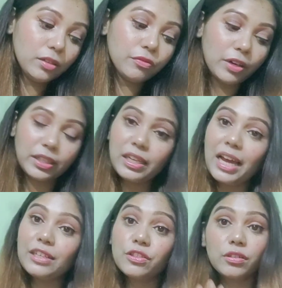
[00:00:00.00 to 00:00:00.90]

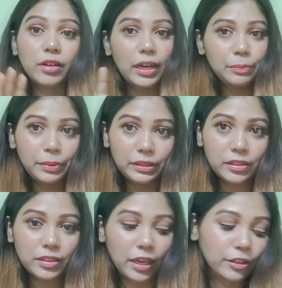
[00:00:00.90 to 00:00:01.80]
fertilizer and
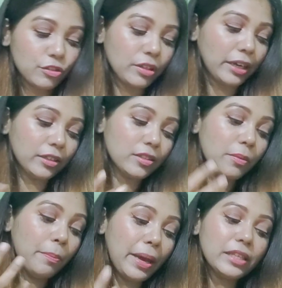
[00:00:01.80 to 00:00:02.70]
pesticides, so that is the
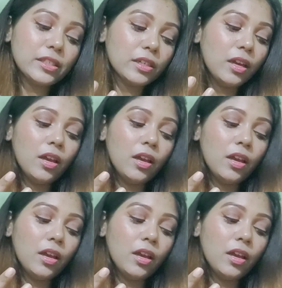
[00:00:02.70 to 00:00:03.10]
best